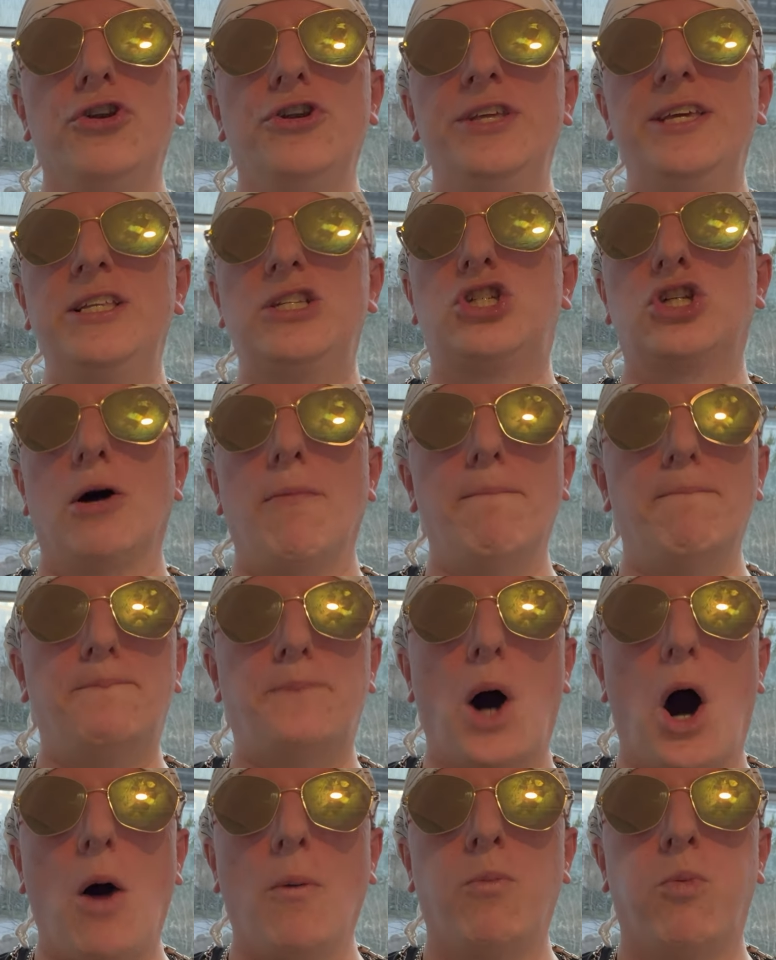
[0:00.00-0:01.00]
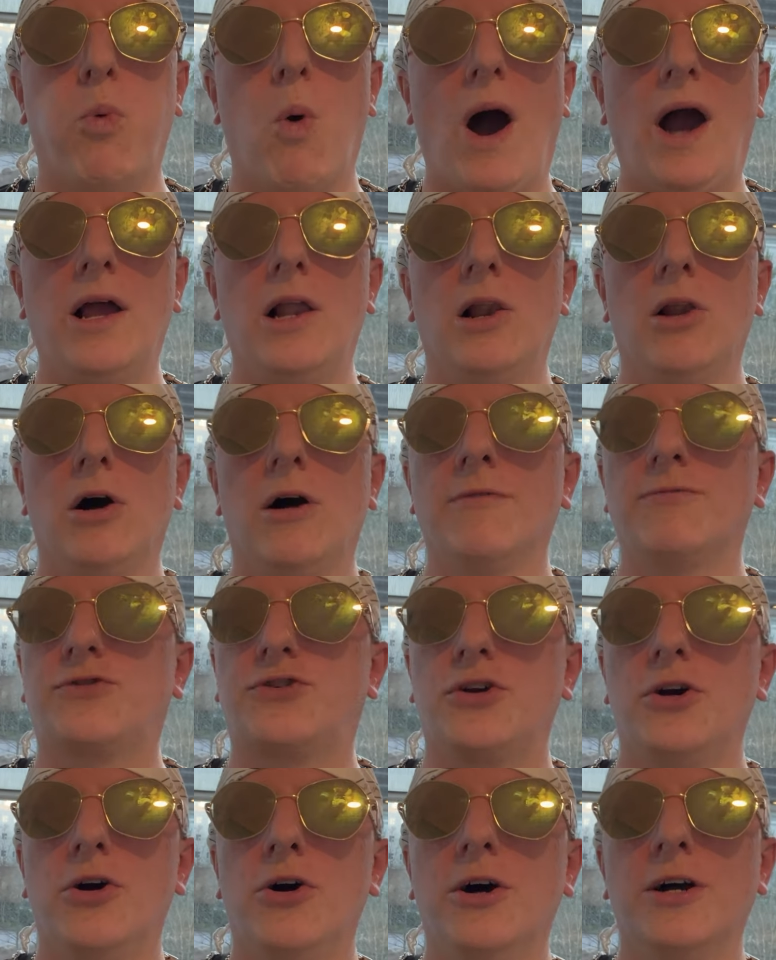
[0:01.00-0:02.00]
need some Barb Wire Love
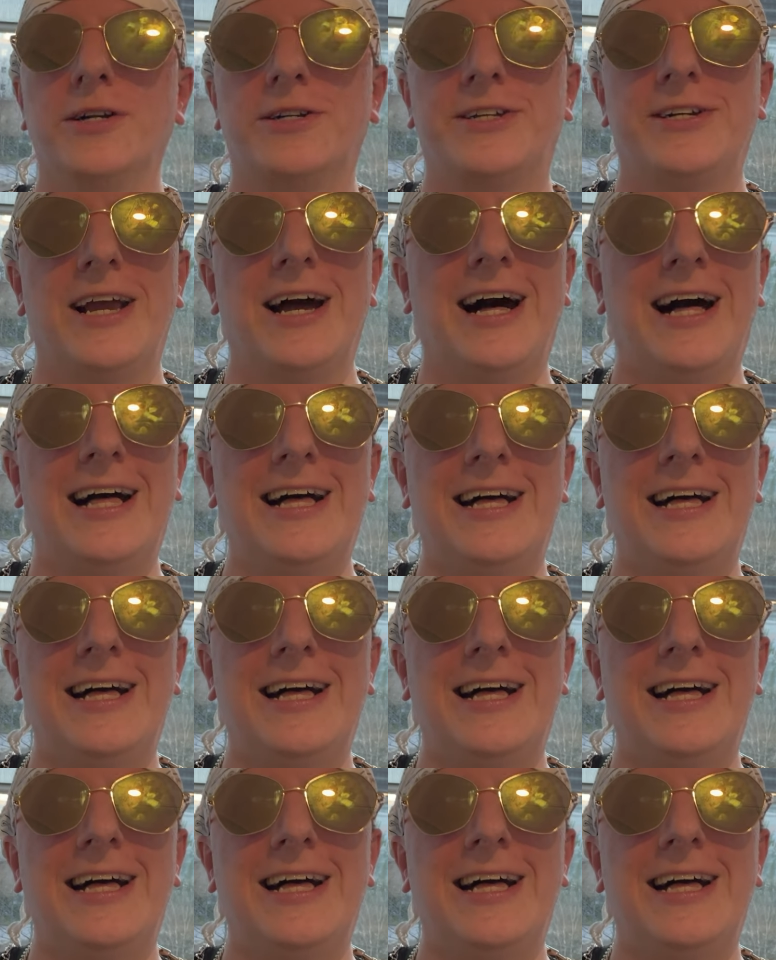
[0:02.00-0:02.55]
to hurt ya?